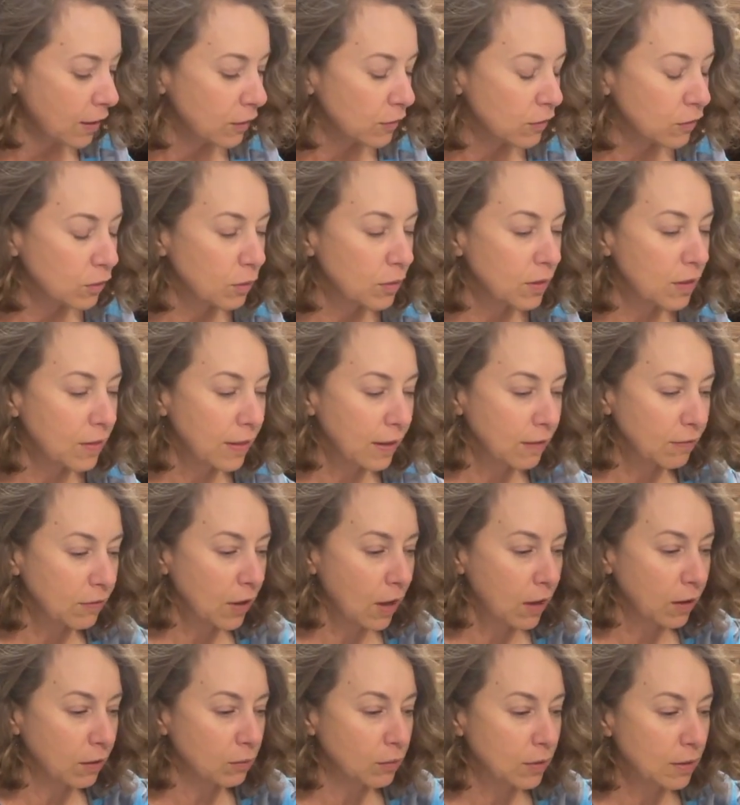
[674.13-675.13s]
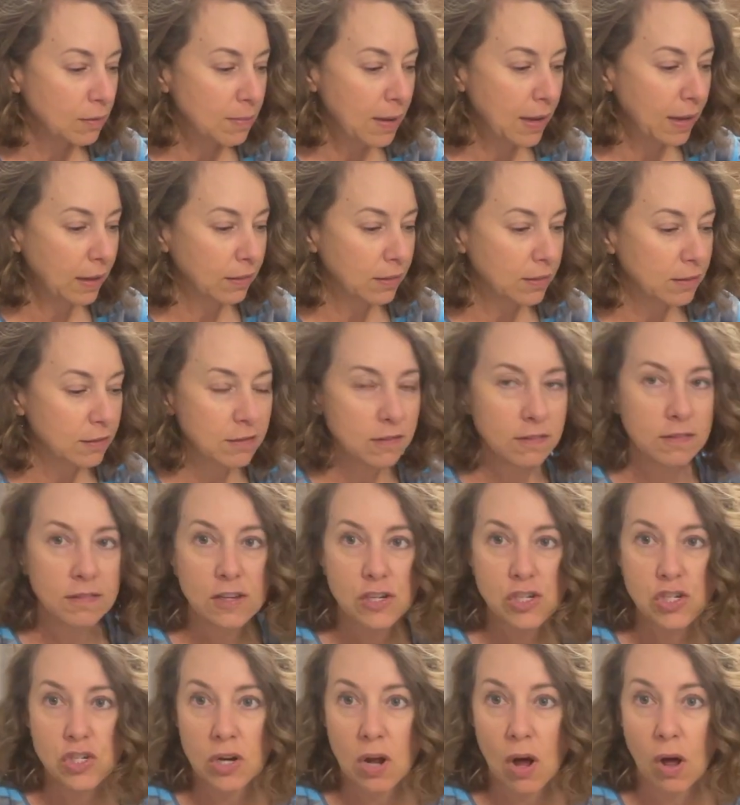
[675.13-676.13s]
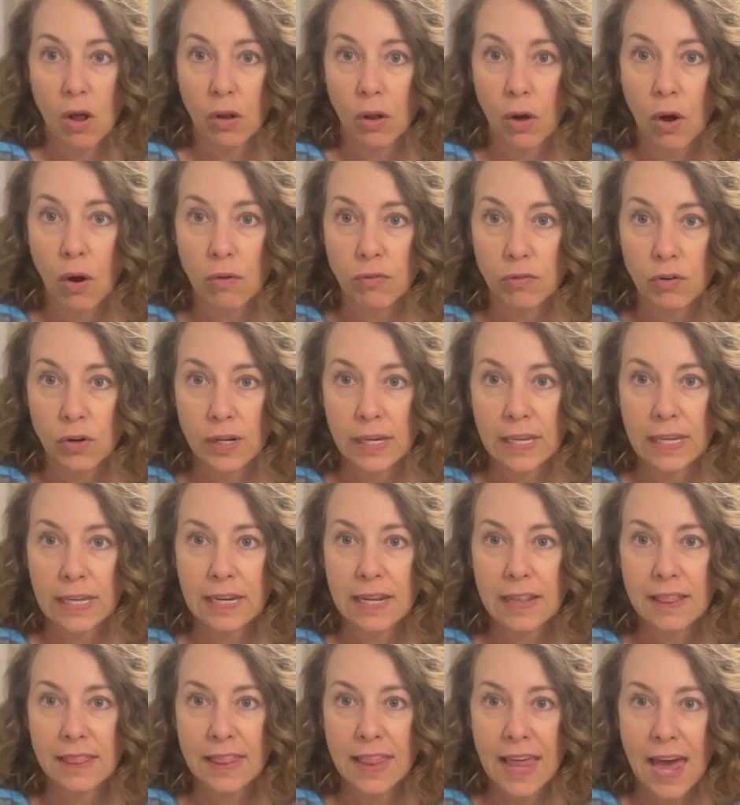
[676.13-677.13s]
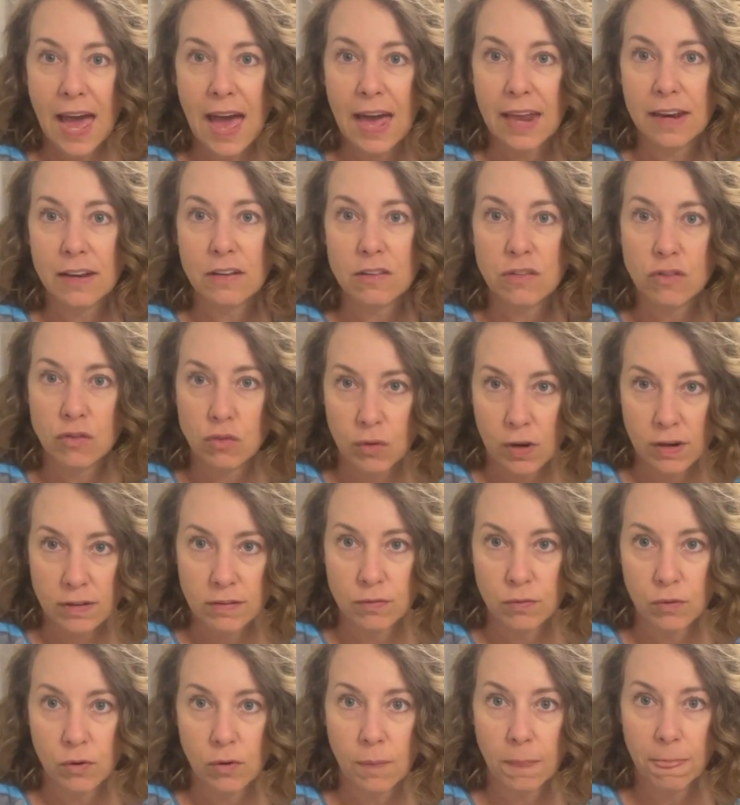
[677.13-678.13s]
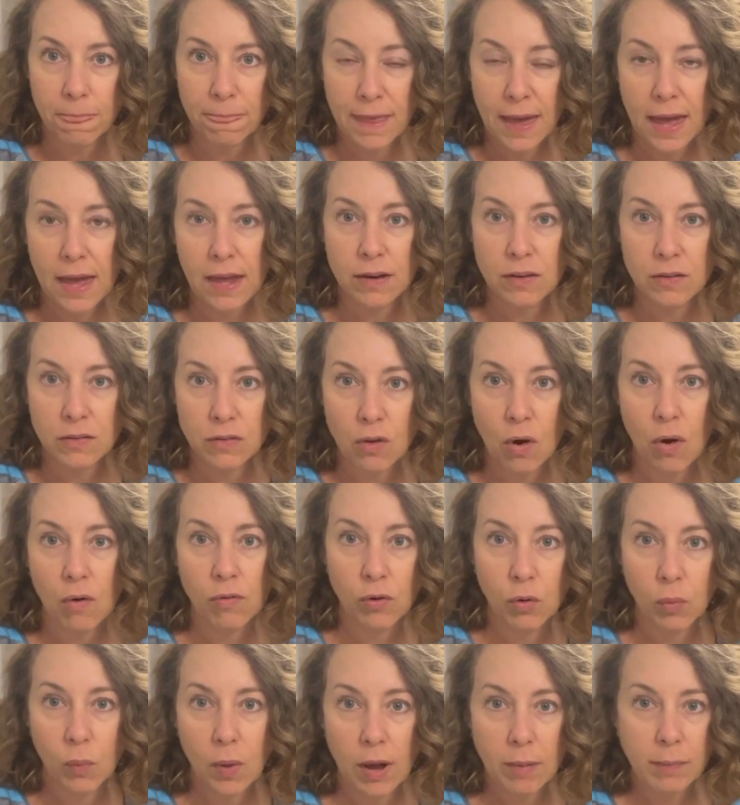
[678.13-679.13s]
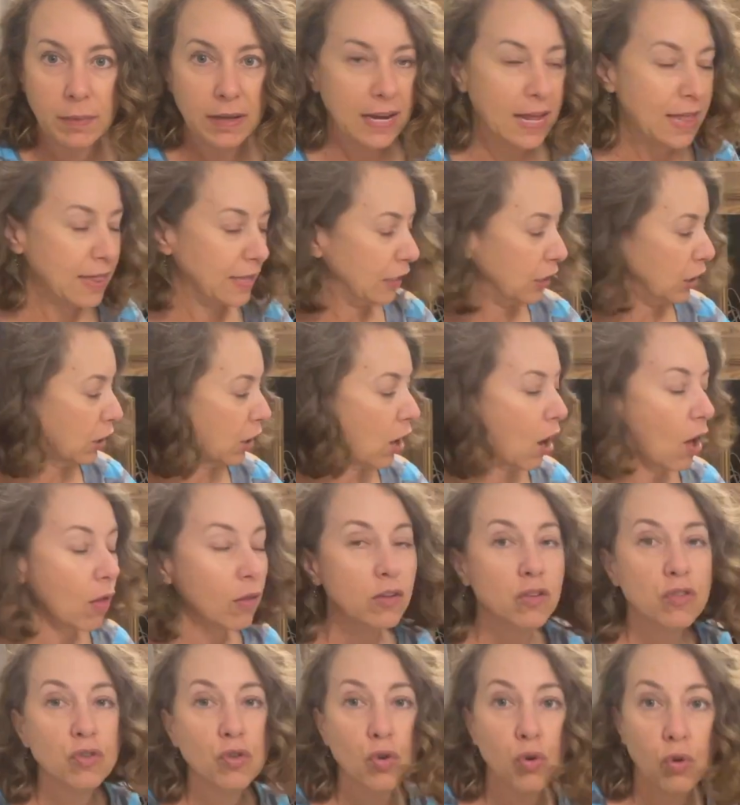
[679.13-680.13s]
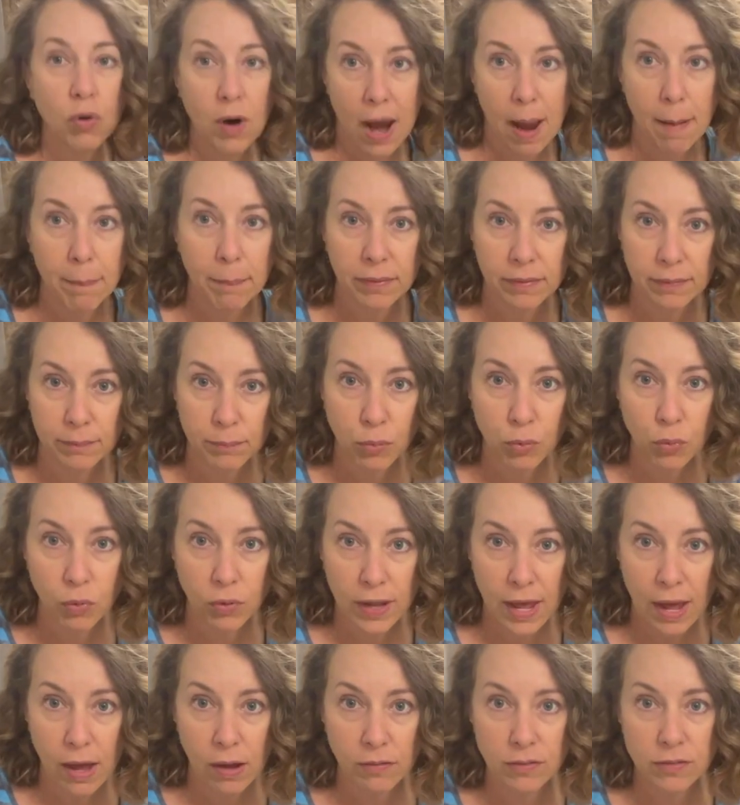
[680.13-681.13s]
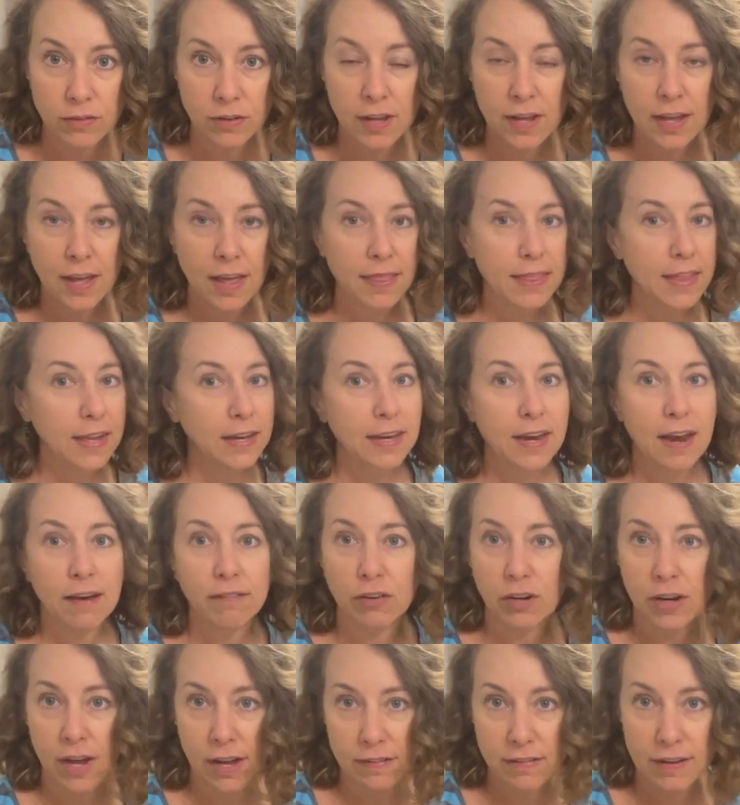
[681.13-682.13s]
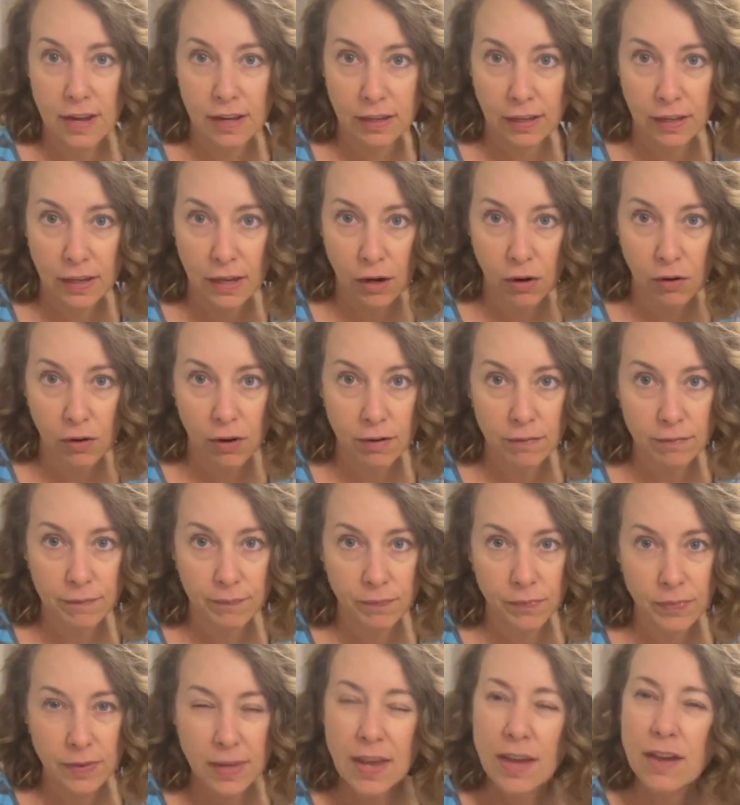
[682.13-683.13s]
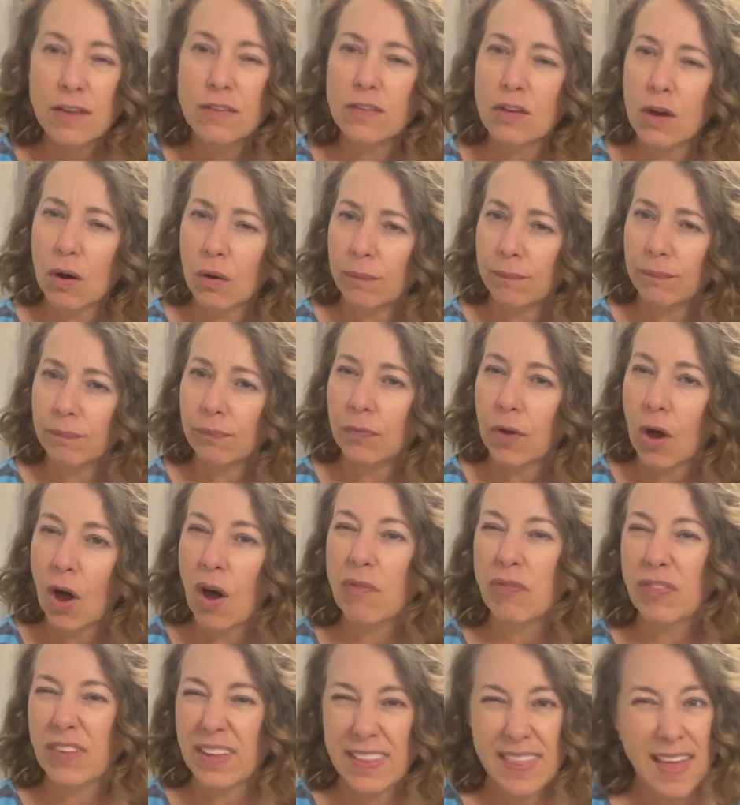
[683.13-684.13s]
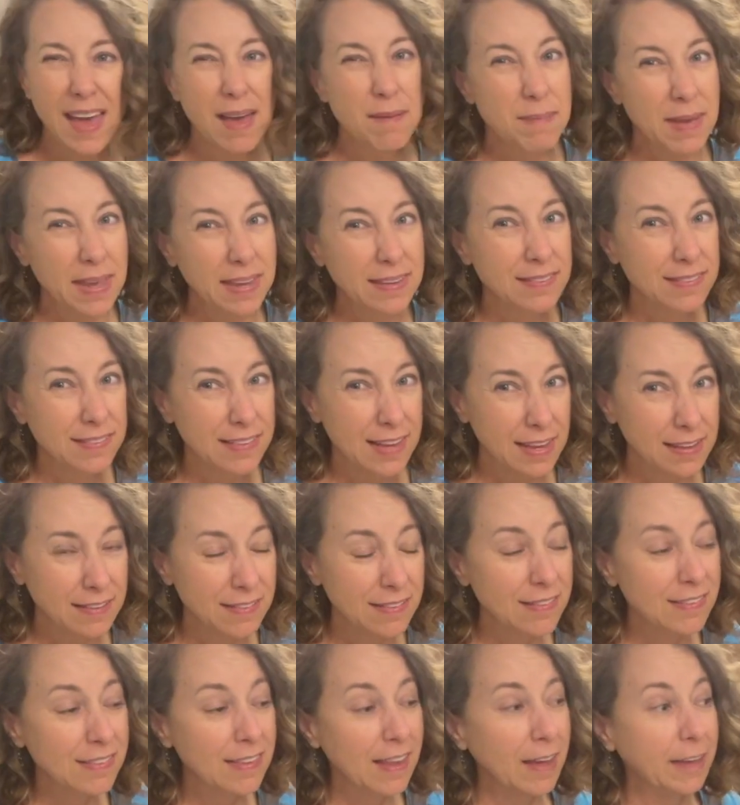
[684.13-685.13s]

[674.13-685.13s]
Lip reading: So then they've got to remake the decision all over again, and that is stressful. That is overwhelming. And then you got all this crap pulled out that never got taken care of. So hopefully that makes sense.